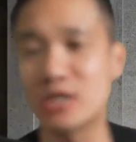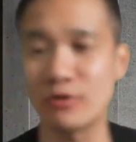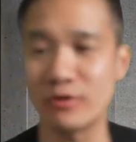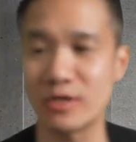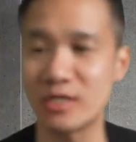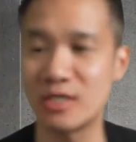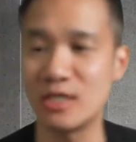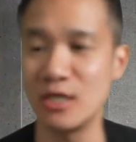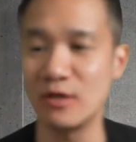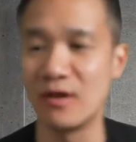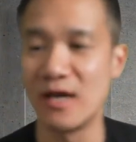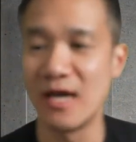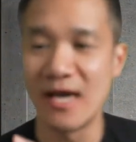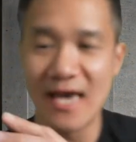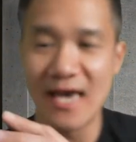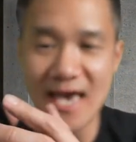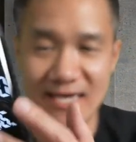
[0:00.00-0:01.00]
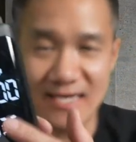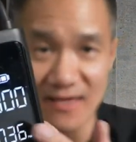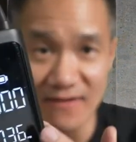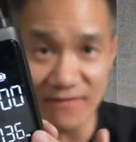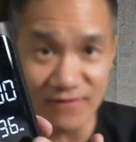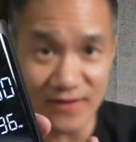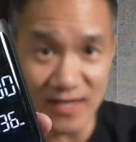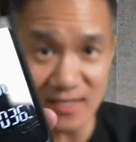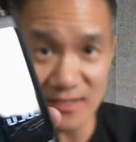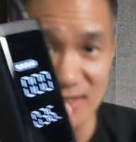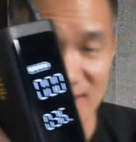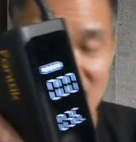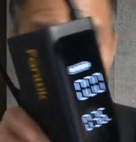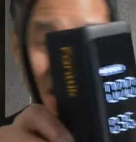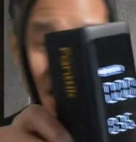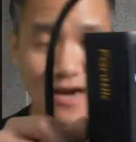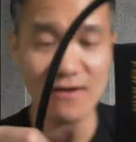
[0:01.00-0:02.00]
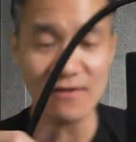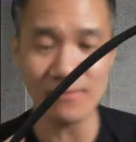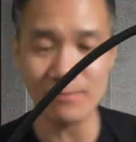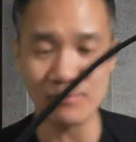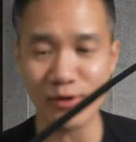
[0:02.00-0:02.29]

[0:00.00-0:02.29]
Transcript: source too. It can inflate your tire